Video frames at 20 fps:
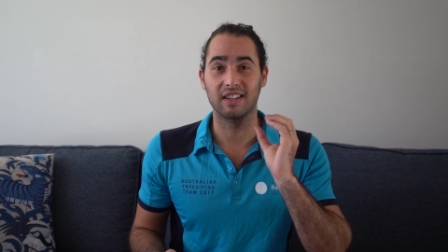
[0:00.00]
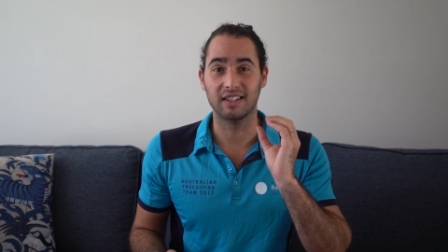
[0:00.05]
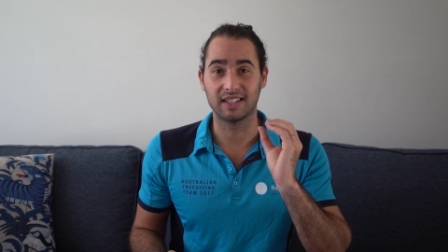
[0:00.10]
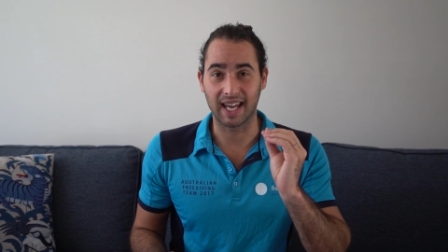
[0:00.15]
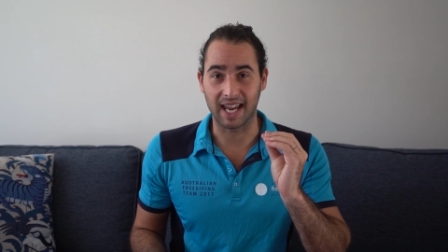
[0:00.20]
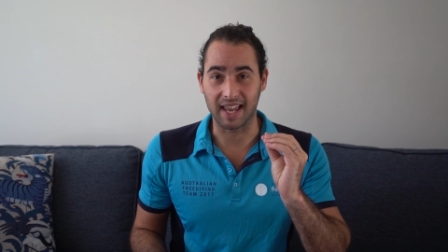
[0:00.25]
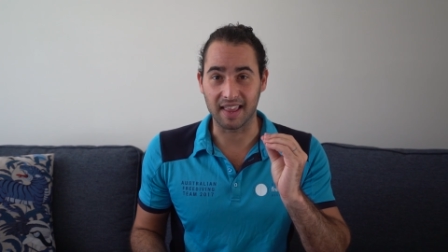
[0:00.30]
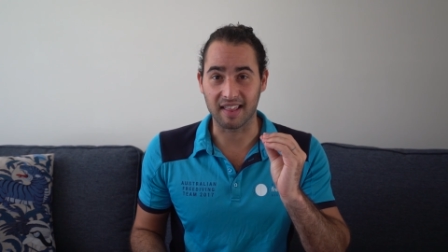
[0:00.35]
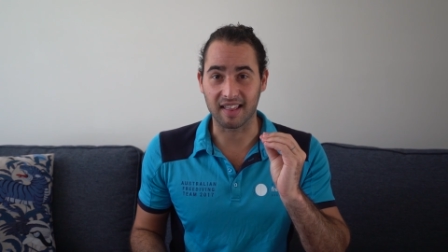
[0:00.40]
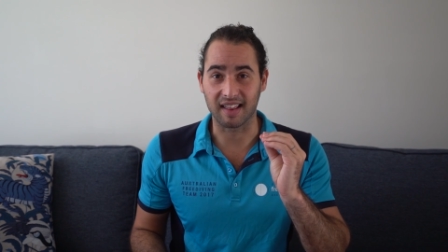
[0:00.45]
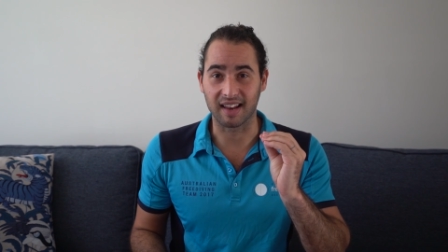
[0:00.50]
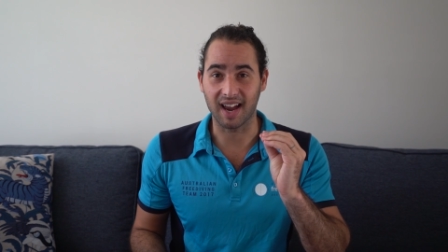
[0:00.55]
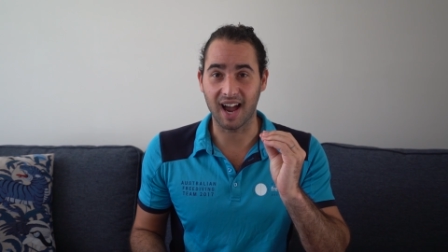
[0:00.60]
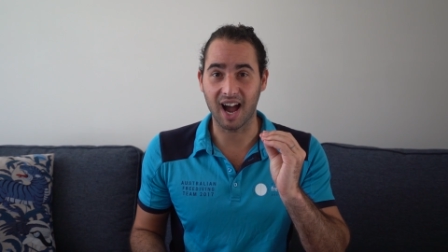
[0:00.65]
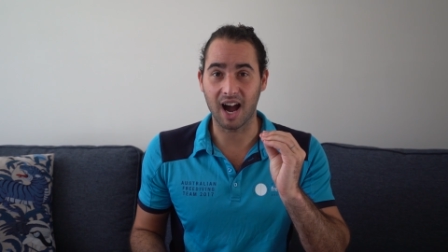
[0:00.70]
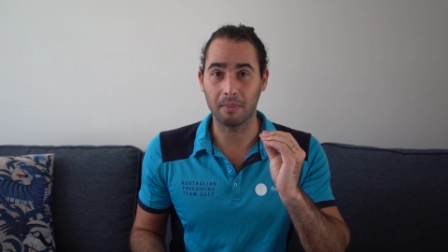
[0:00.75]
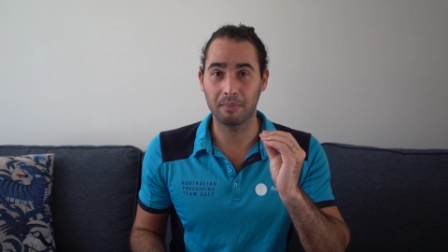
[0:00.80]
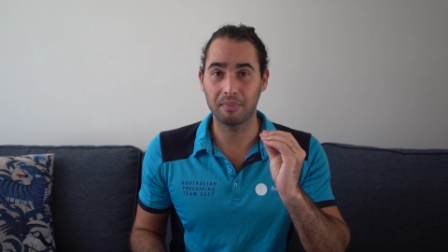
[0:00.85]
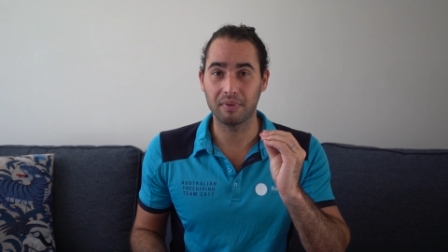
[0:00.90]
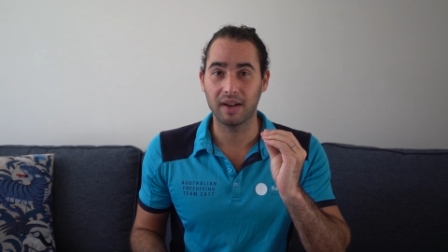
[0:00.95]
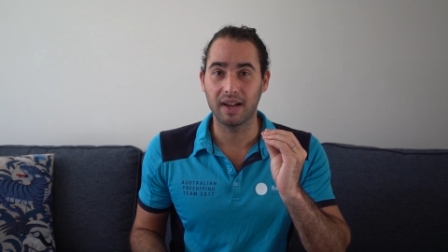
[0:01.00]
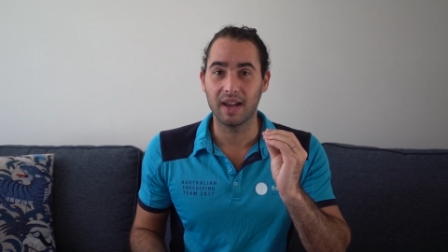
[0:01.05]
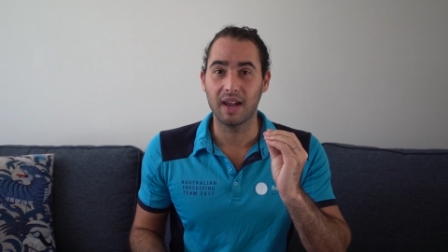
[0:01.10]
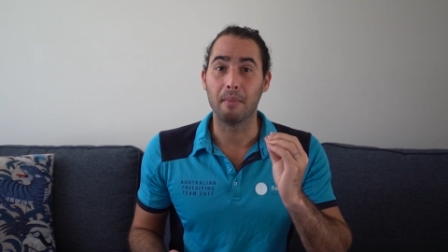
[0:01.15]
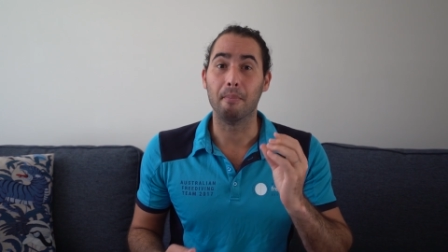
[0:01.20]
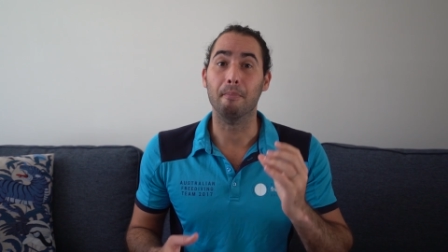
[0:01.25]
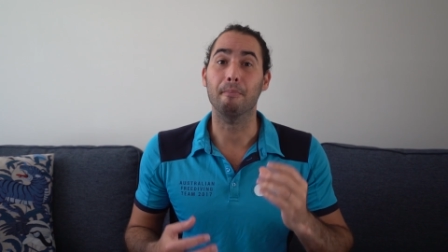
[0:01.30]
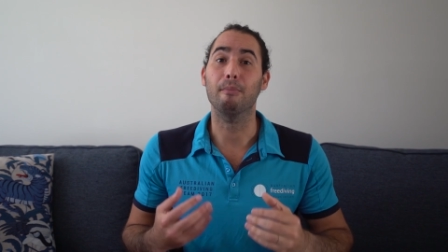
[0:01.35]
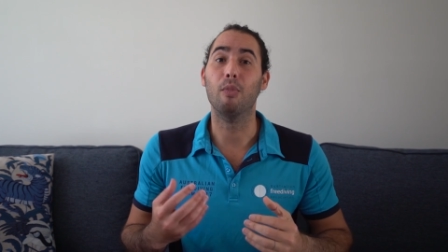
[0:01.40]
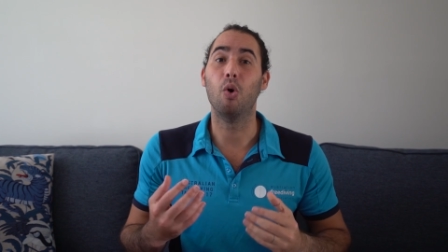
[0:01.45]
tensing up
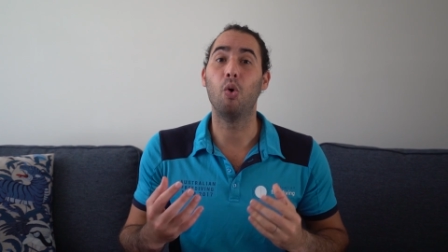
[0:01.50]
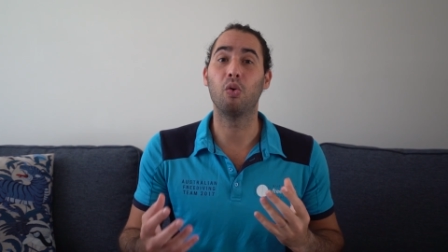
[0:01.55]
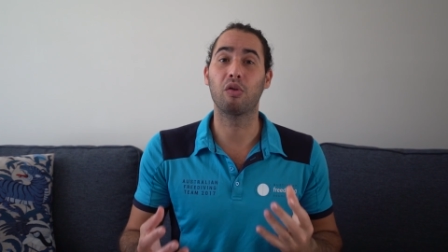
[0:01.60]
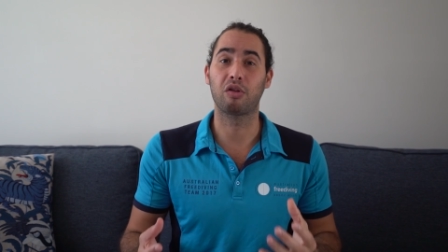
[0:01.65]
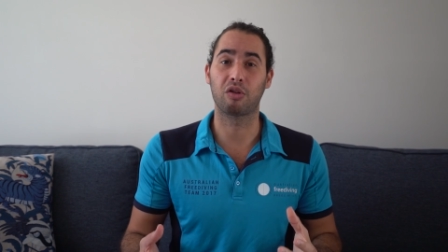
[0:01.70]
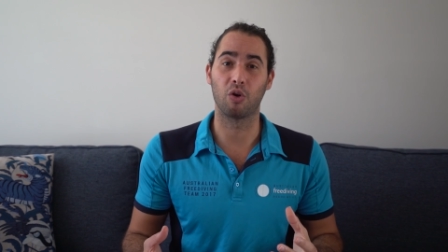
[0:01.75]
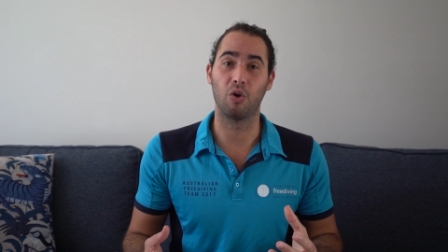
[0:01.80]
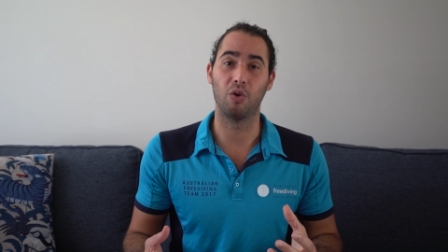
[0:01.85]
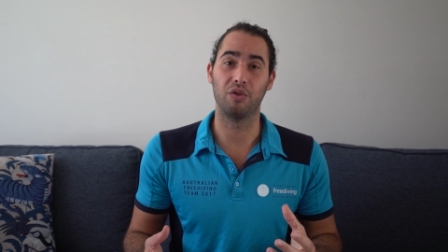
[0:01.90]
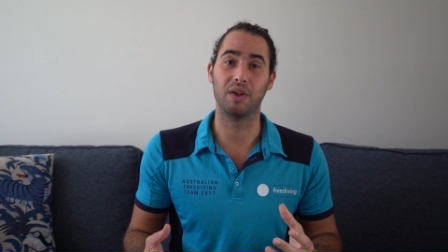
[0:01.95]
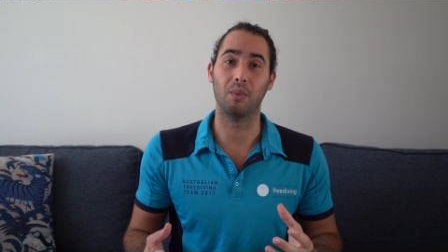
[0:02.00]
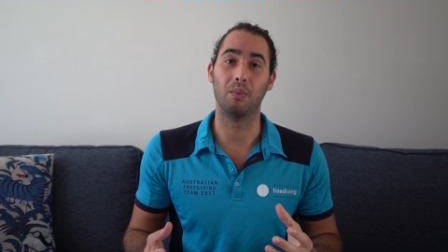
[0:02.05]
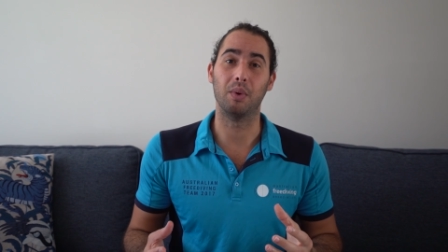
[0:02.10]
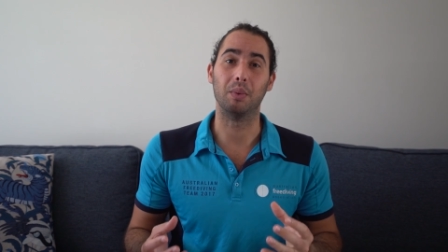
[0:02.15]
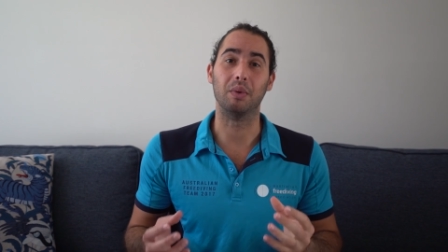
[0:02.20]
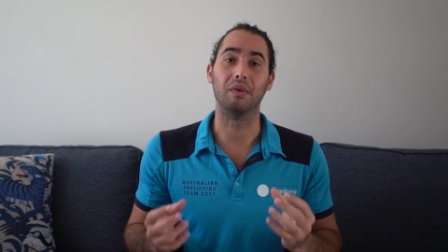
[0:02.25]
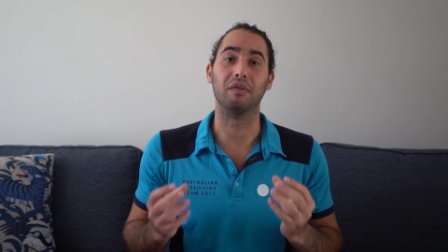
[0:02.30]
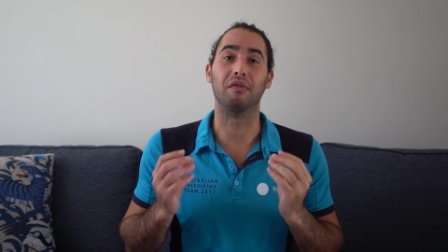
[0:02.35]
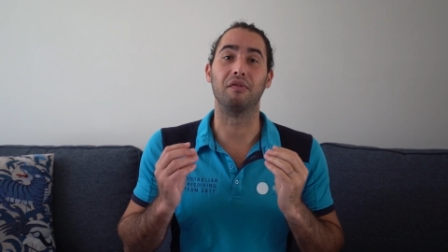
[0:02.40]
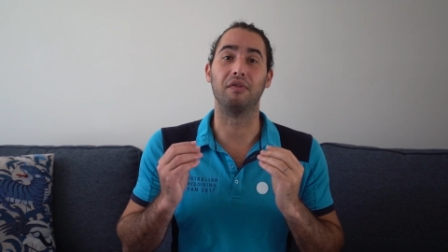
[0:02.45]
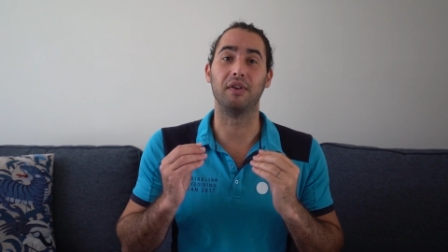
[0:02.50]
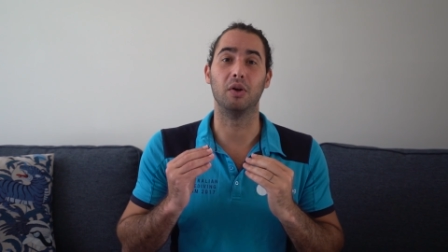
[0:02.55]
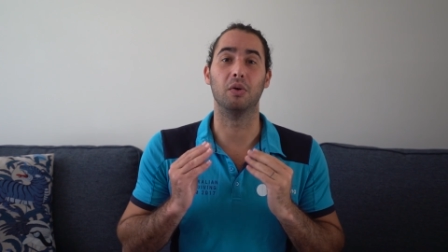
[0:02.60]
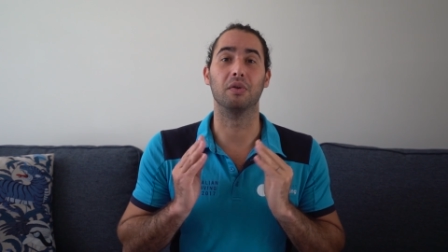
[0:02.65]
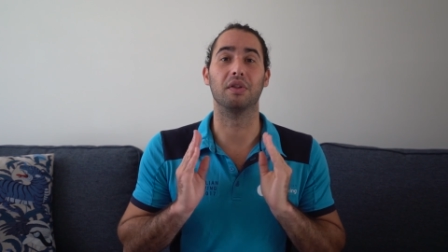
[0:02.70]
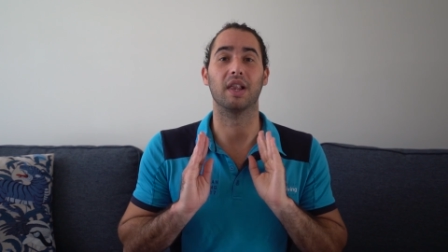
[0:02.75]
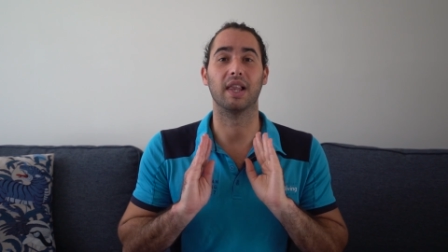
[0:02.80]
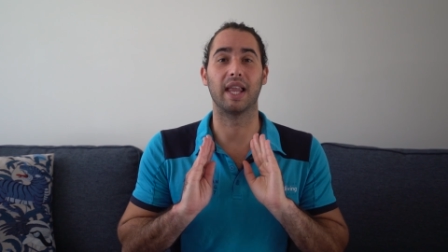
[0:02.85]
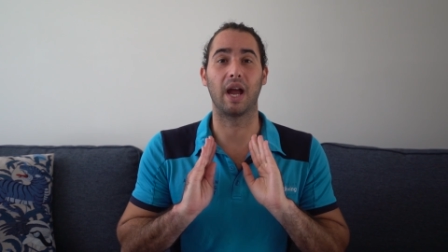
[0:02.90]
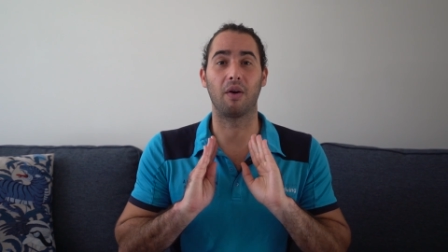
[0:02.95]
more so than we would
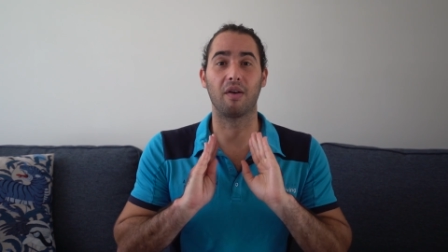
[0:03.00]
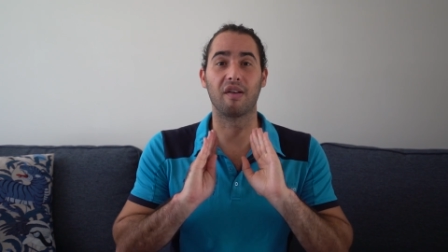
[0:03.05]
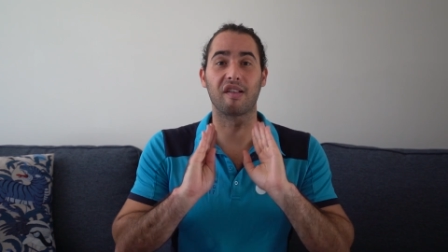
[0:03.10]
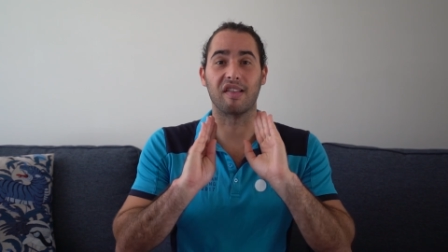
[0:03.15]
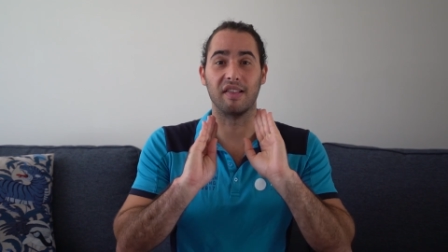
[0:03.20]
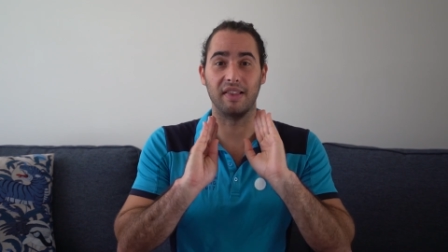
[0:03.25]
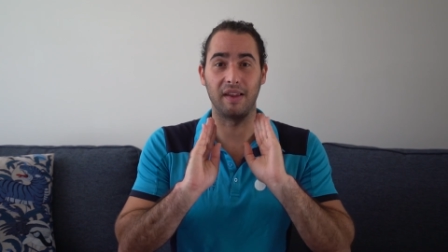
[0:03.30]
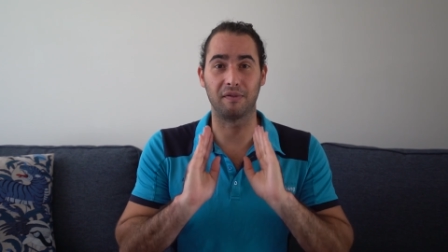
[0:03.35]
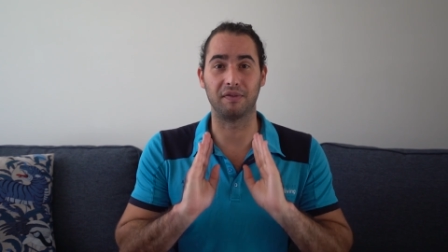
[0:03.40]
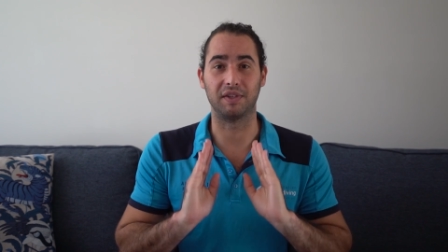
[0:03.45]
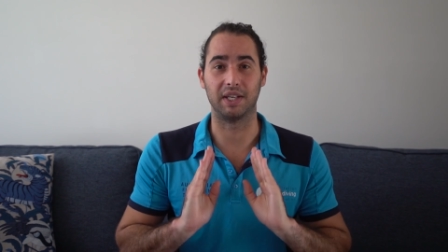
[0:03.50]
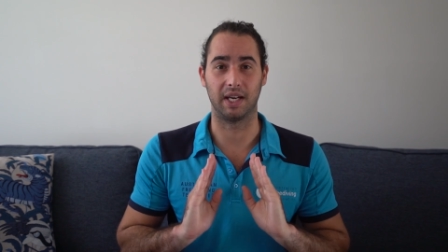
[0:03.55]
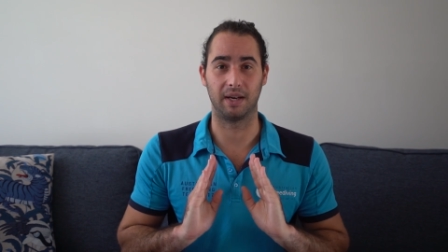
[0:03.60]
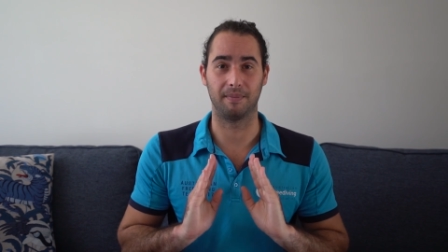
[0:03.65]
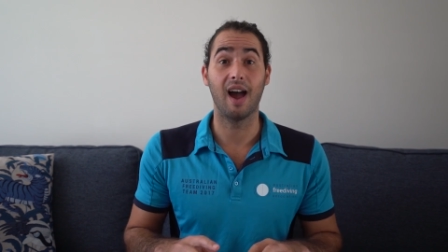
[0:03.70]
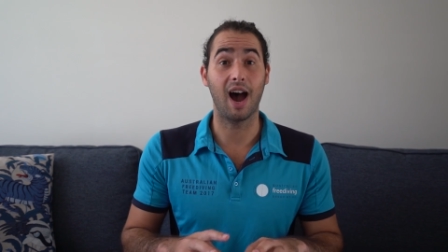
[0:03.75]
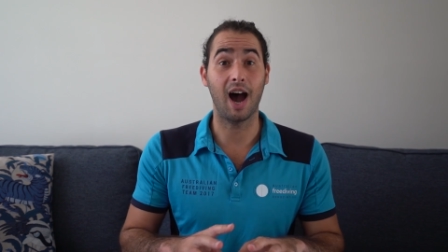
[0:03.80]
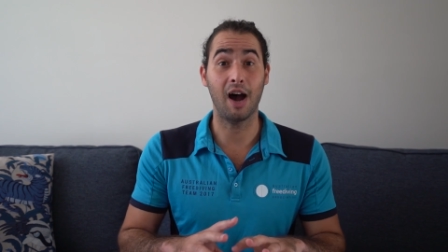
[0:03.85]
feel the larynx lifting.